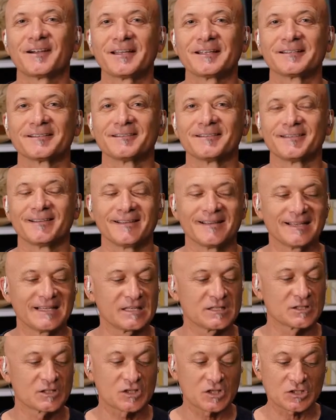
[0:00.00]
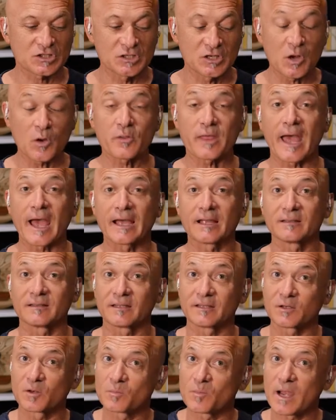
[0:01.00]
right? So just know
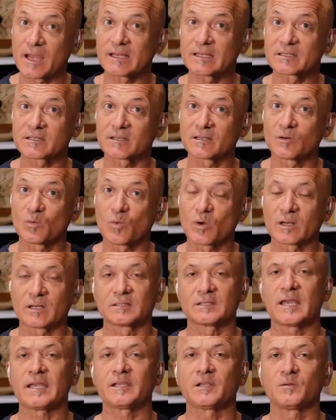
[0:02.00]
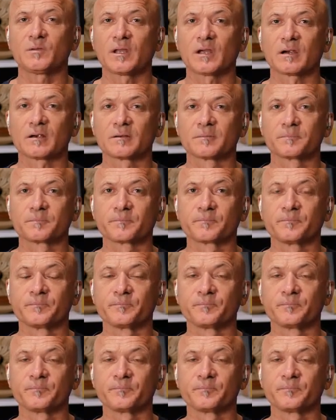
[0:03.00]
that that your mind is going to want to take you there